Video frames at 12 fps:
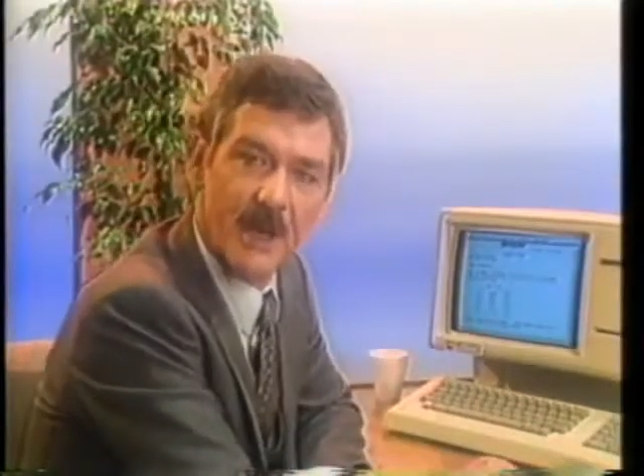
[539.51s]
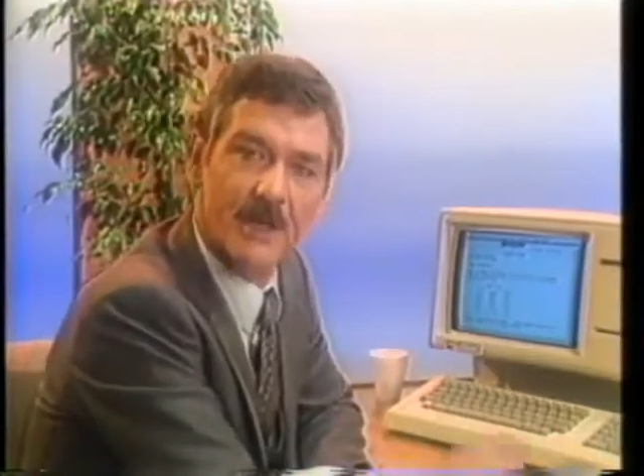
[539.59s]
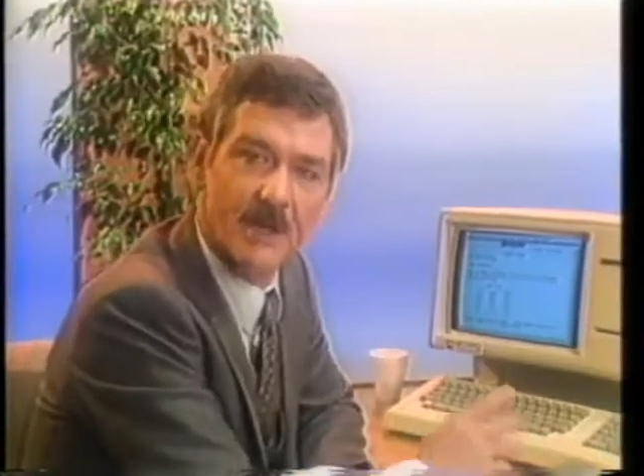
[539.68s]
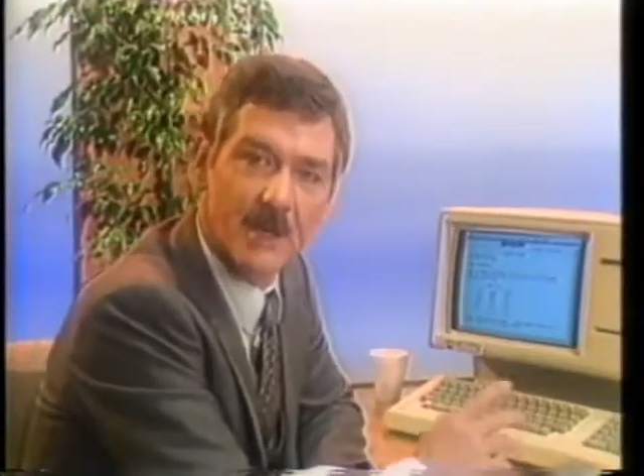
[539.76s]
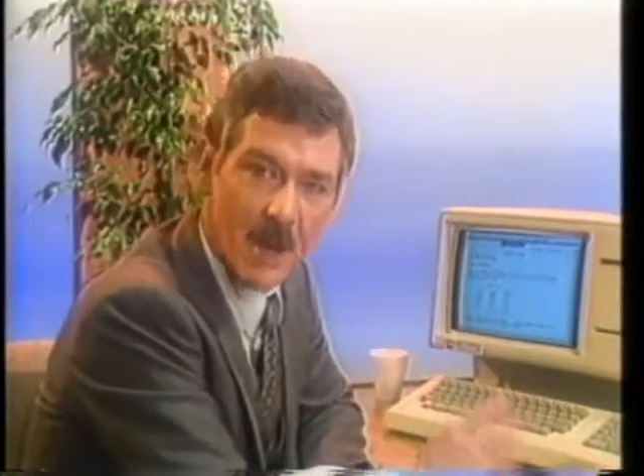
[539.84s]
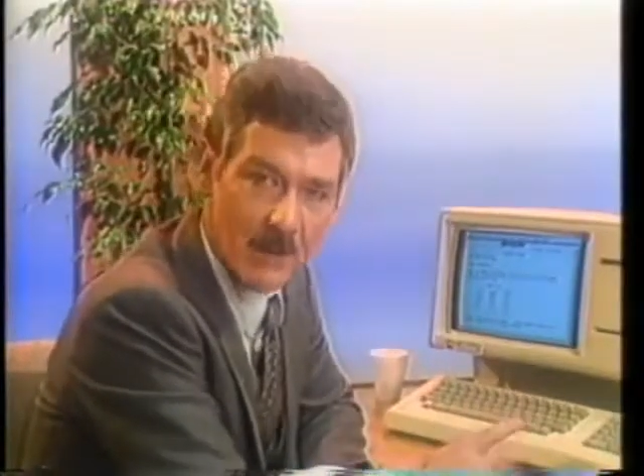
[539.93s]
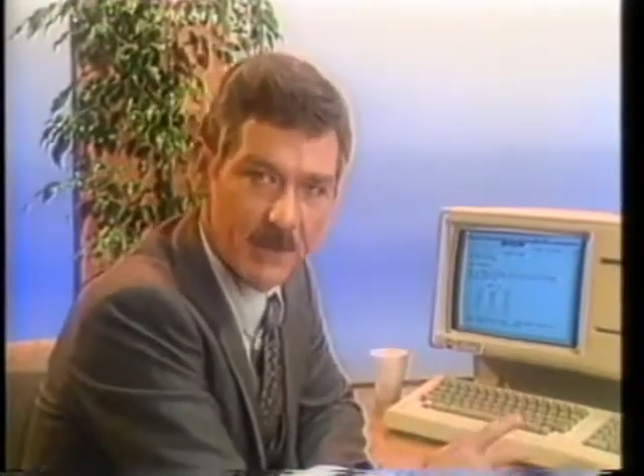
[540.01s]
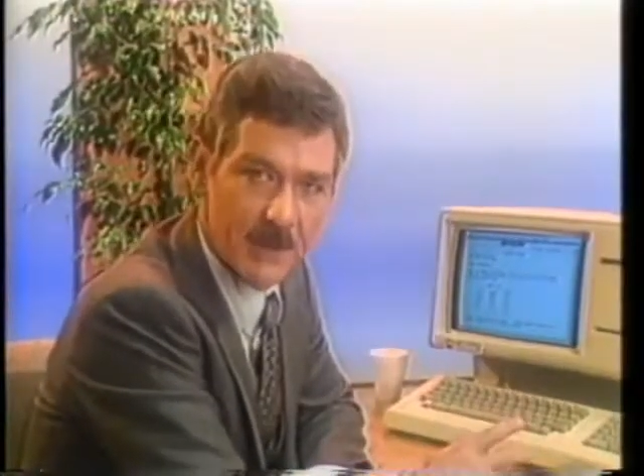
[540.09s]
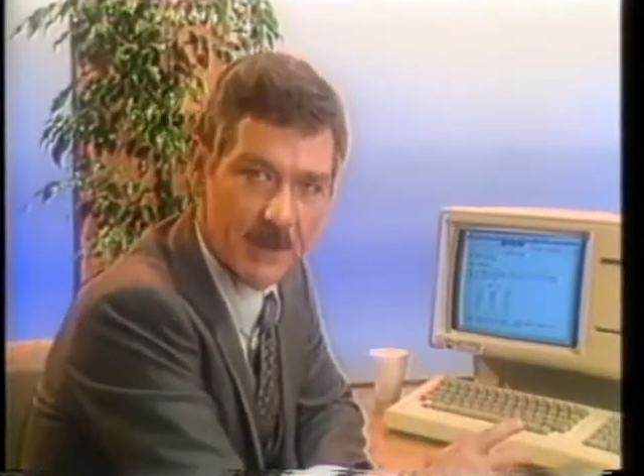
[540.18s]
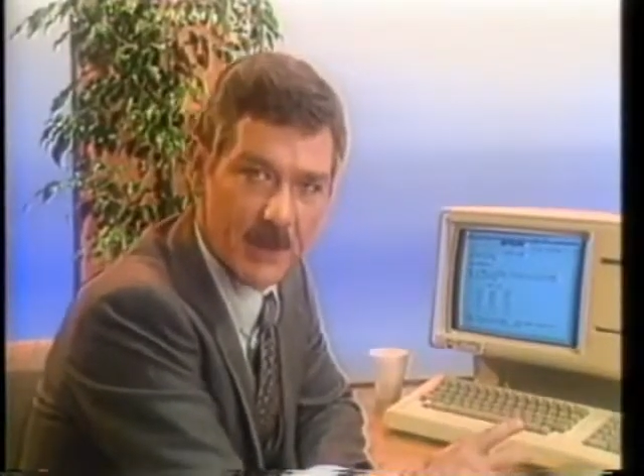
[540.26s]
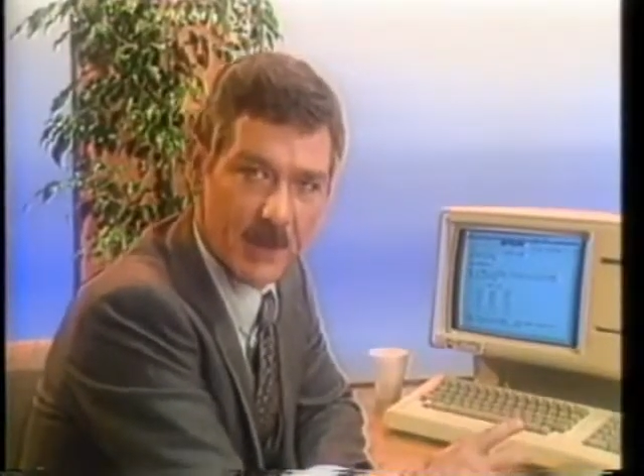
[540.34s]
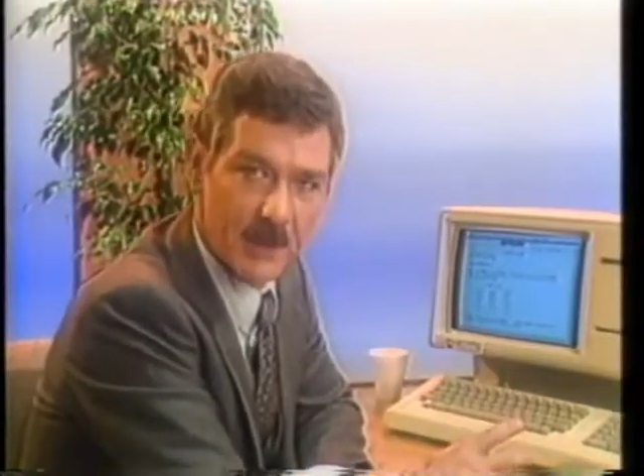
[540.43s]
I can copy
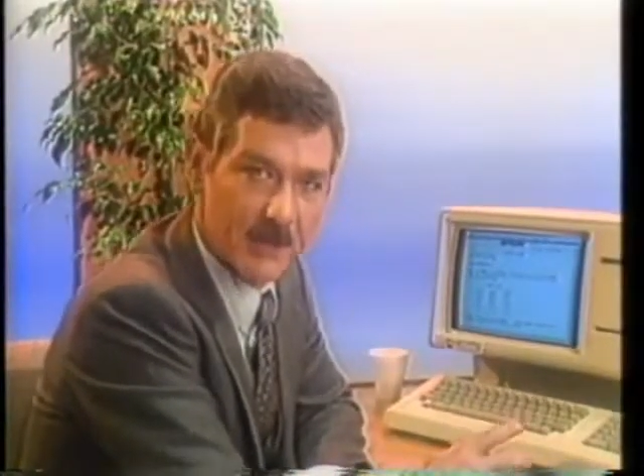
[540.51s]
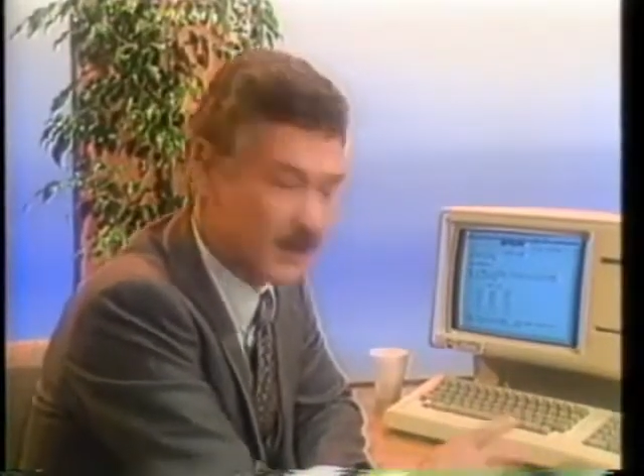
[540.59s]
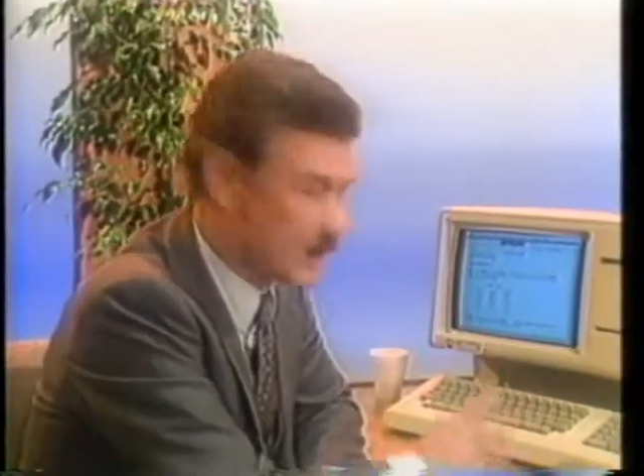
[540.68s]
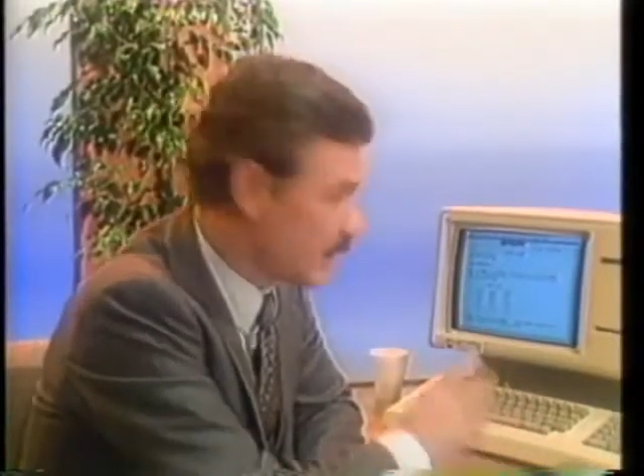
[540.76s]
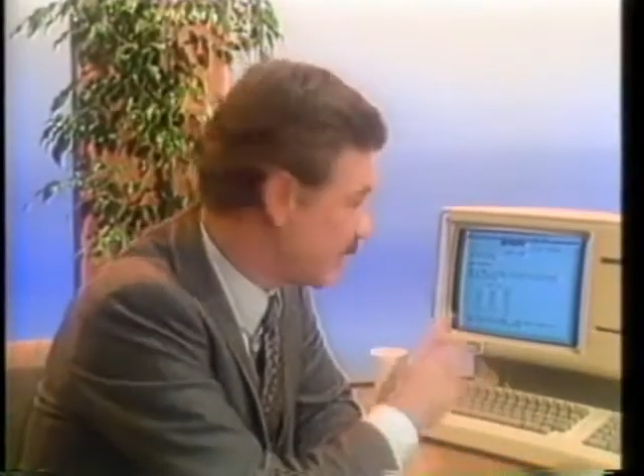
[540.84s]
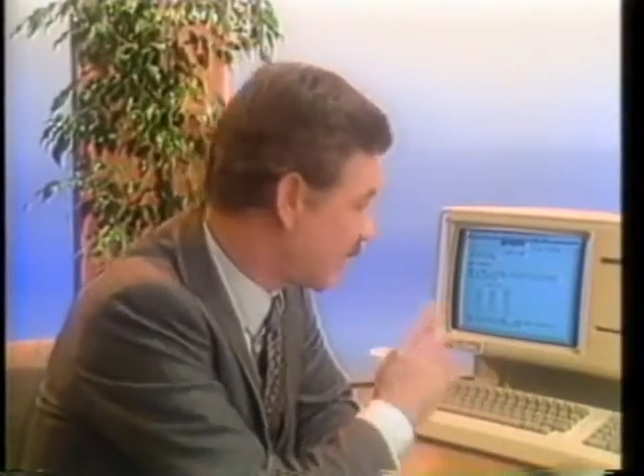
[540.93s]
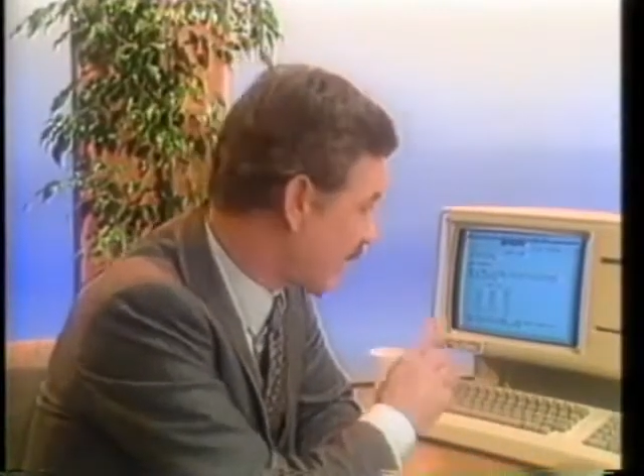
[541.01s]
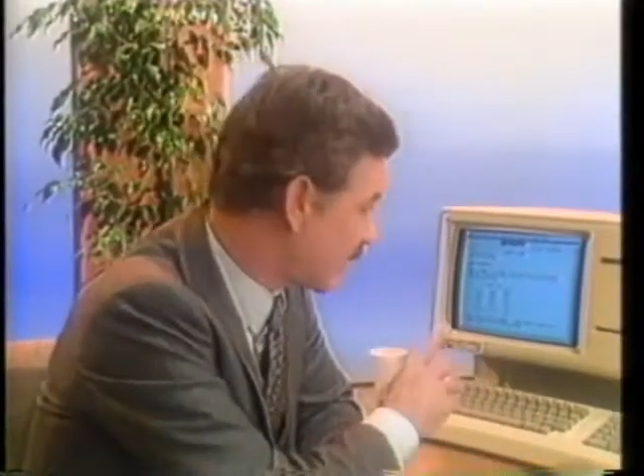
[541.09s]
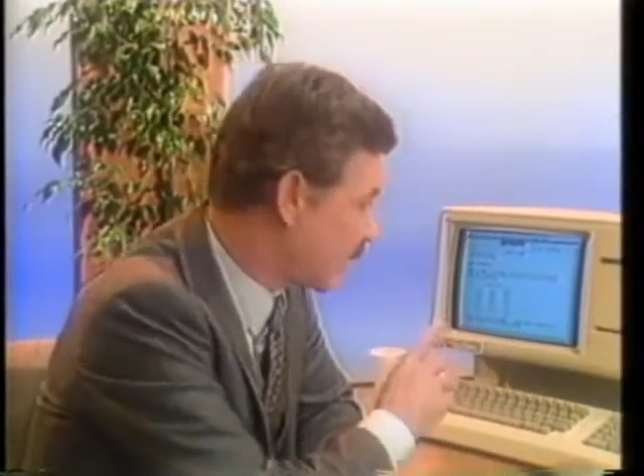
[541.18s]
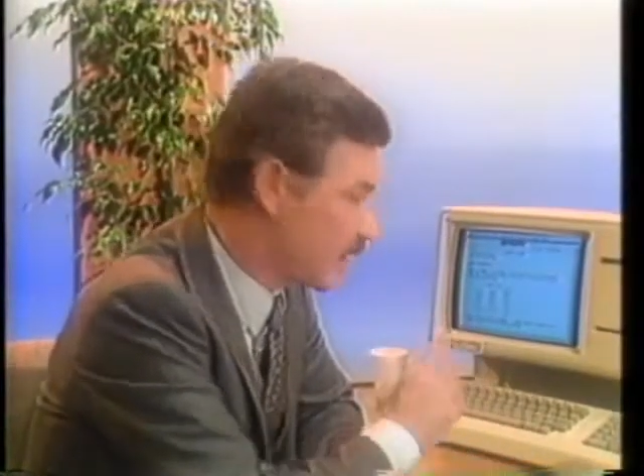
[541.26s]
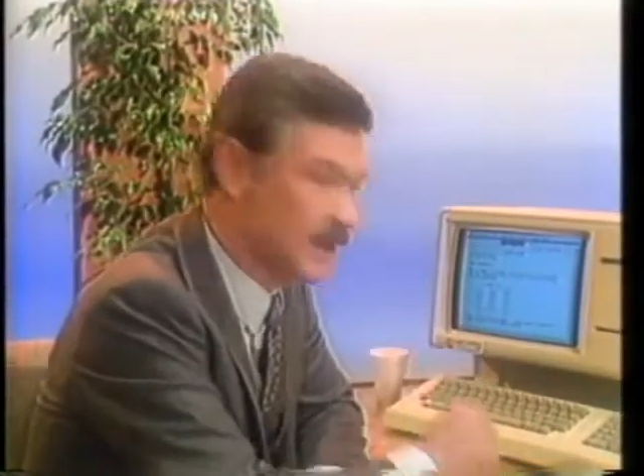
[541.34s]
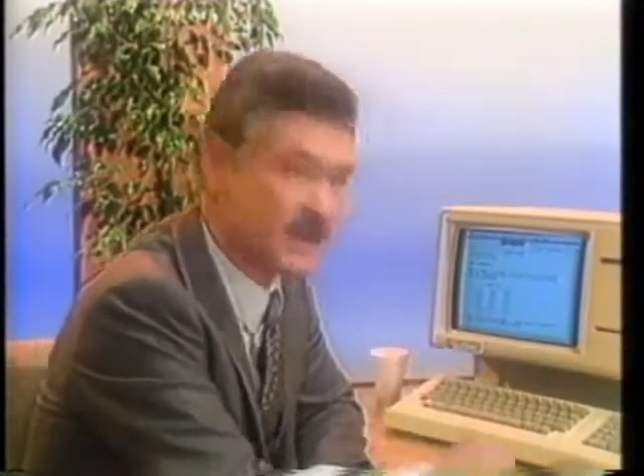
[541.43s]
the document exactly